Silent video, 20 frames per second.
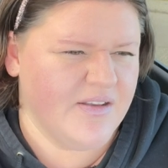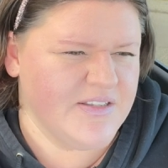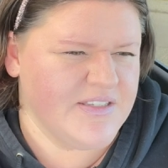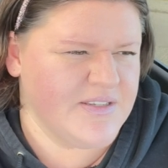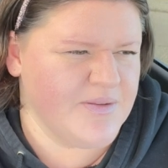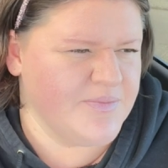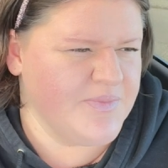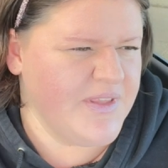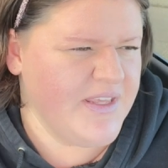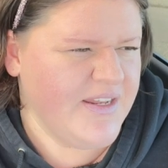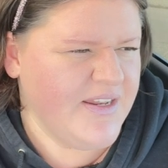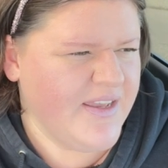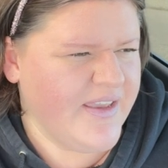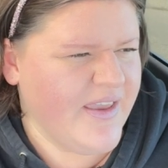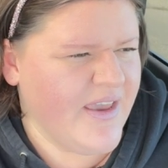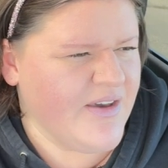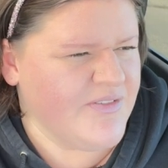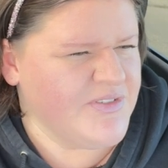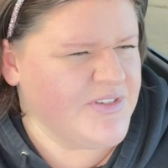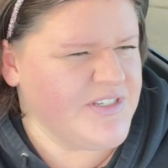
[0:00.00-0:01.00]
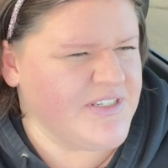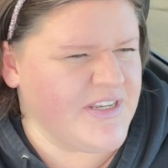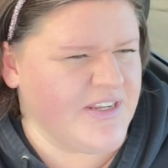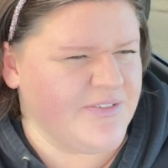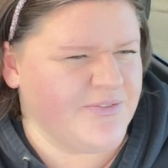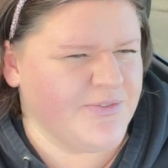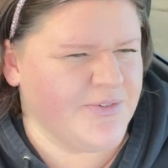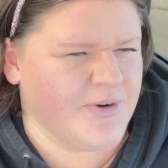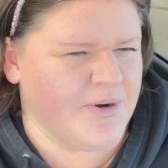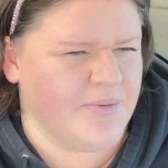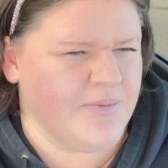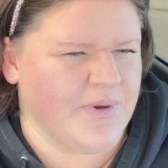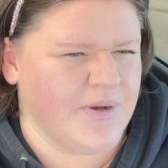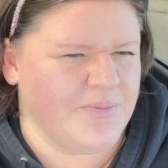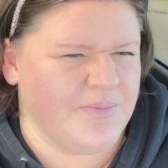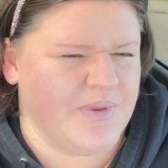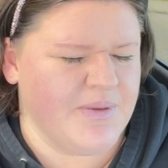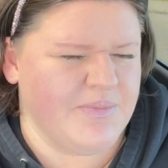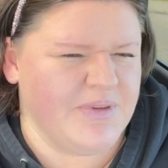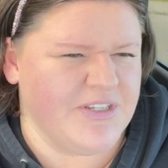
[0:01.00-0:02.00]
something I haven't done for
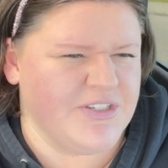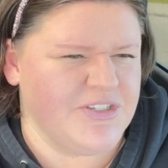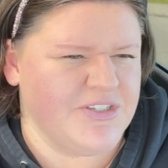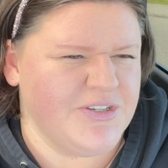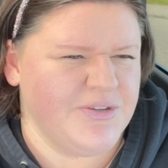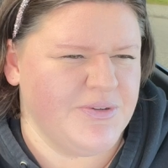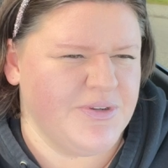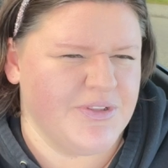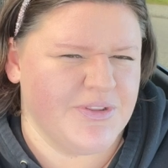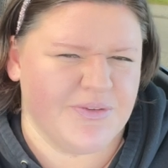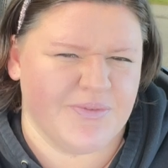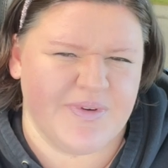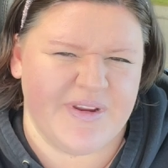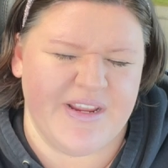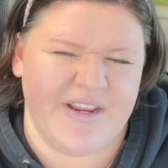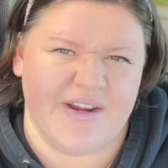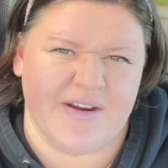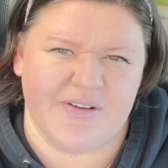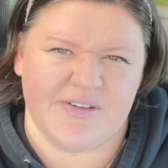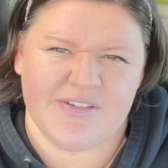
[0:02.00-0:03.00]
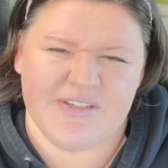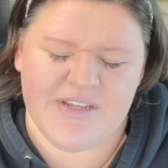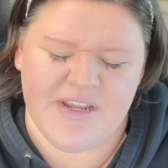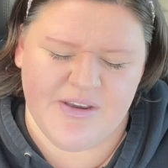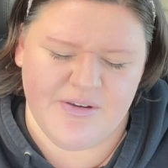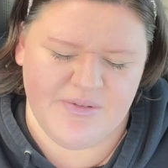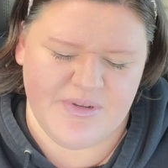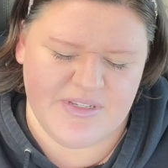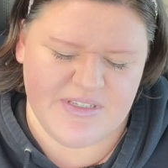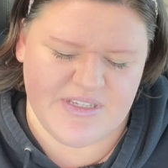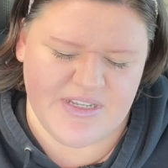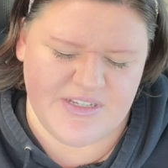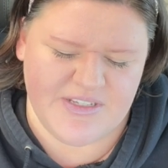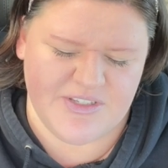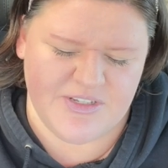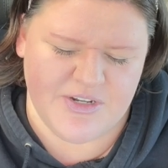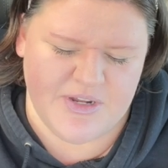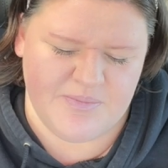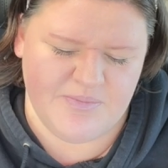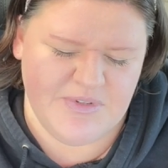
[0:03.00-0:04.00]
about maybe two to three years now is I
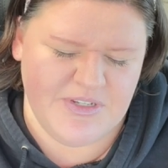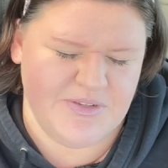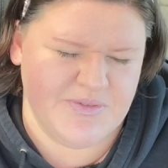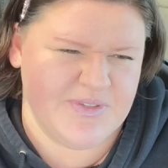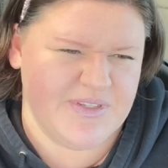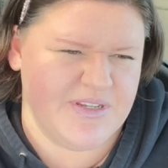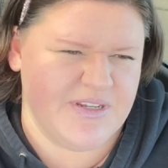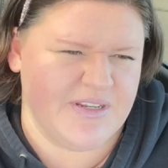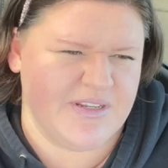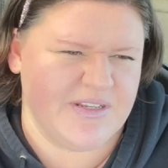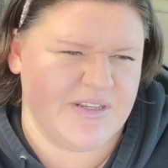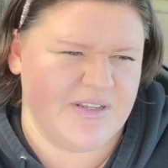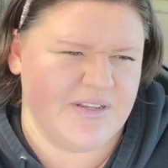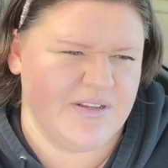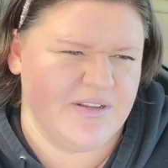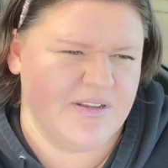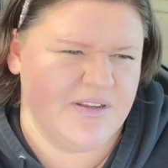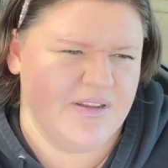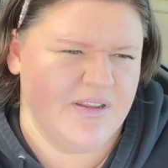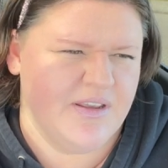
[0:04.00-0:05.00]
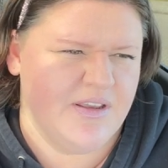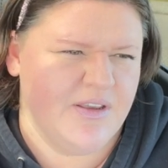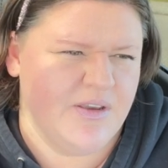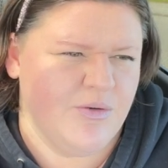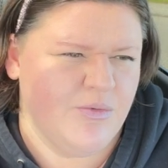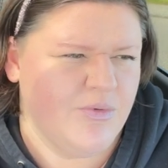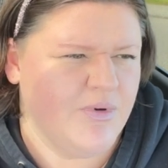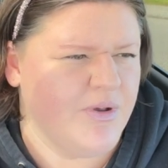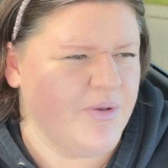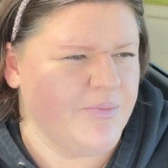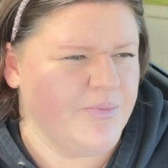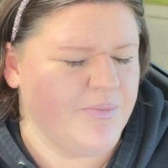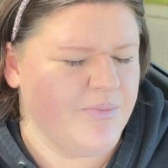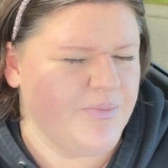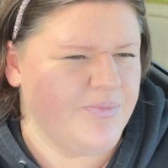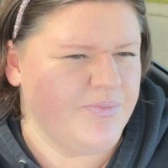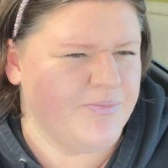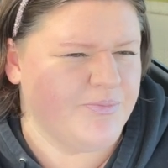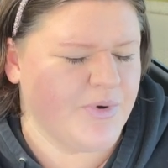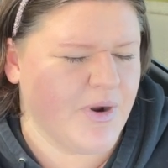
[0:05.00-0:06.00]
stopped using, well,
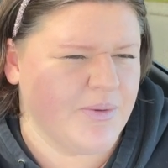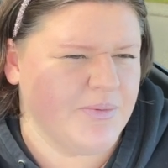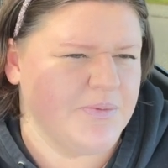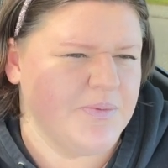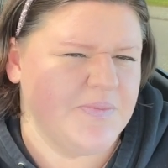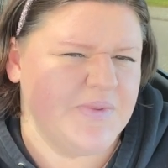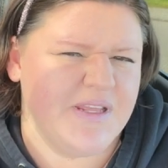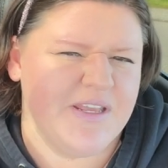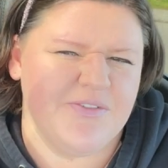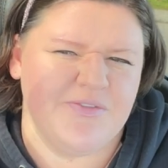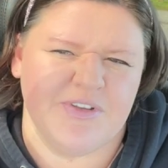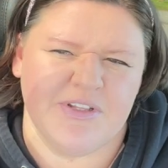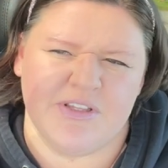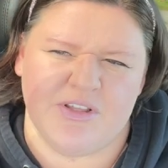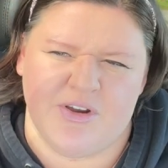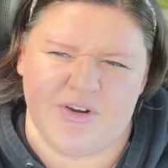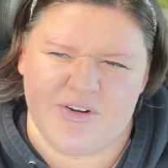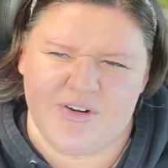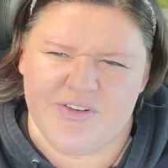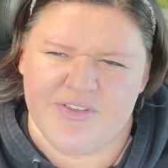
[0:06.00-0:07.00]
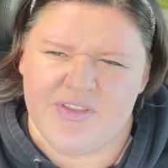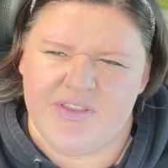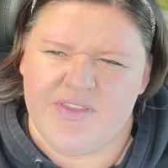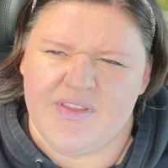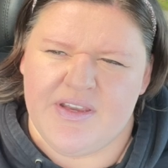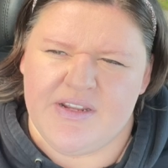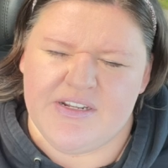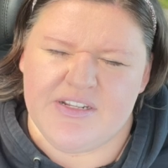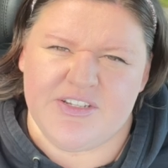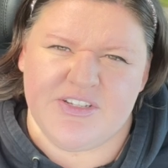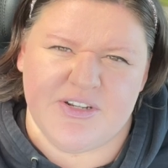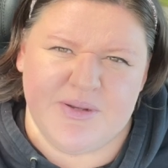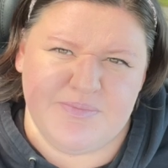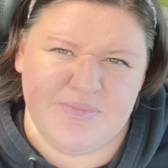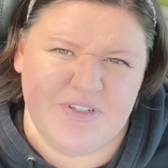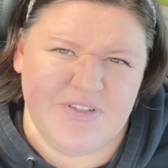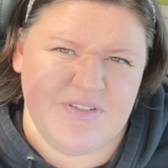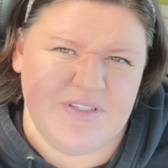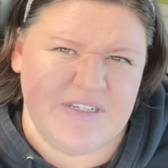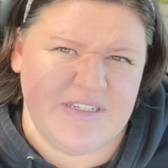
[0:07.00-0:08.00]
probably even longer than that, I stopped
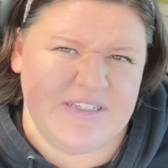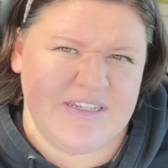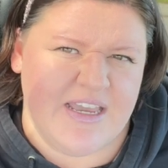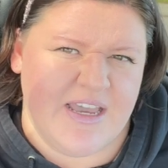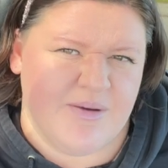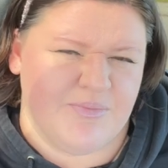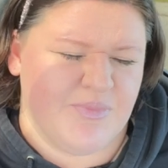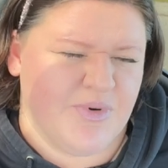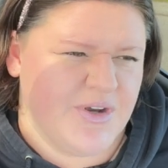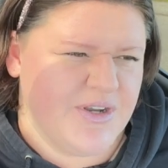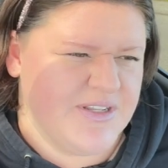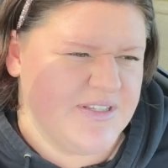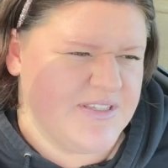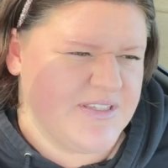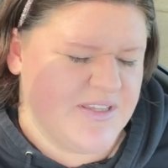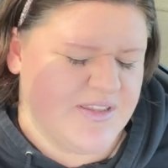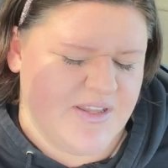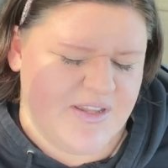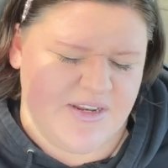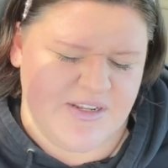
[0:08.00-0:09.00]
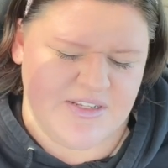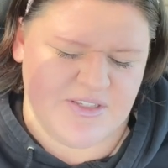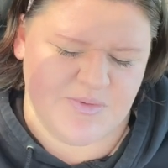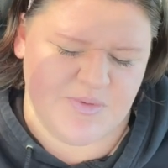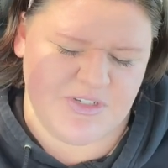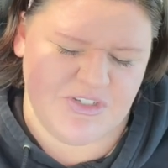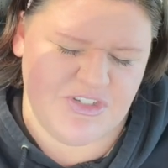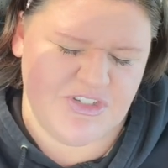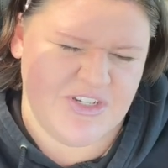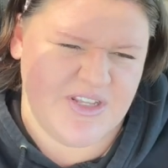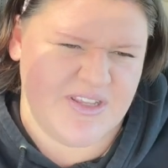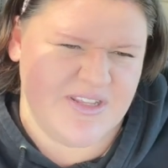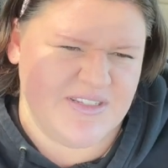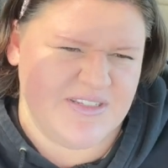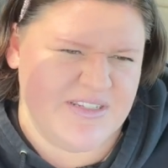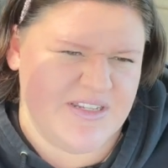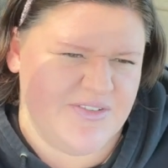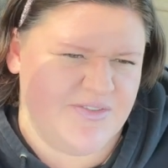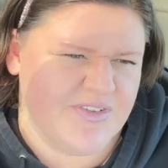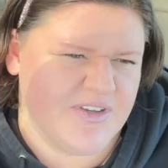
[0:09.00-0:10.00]
using tampons and then I switched to the
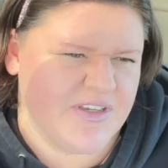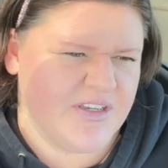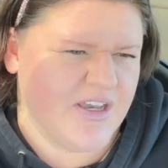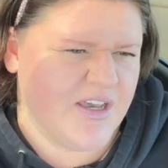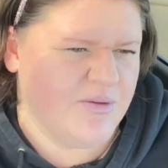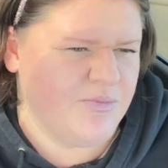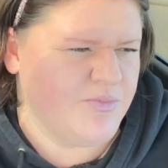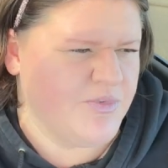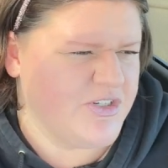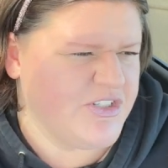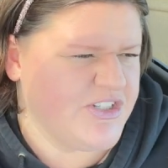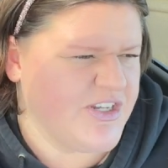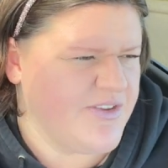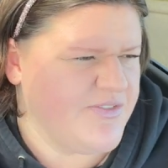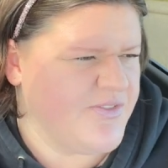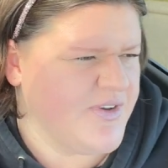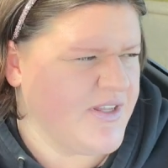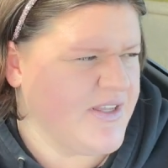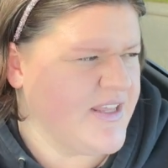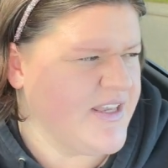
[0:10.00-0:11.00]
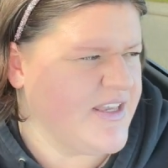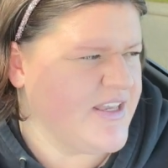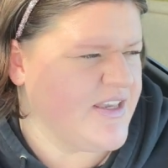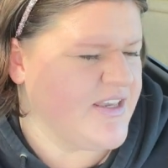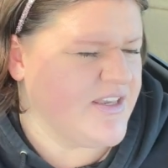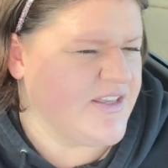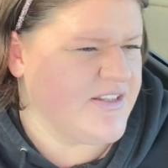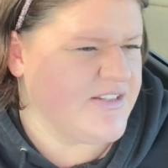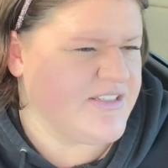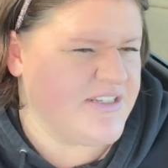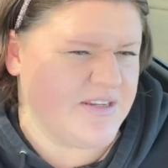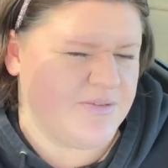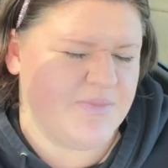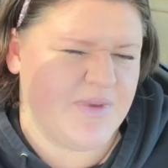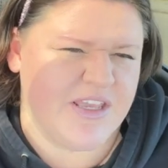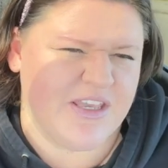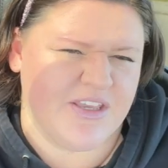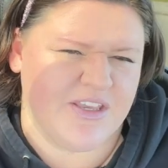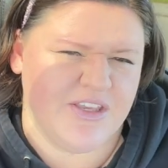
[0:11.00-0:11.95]
Diva Cup, which I felt like it did make a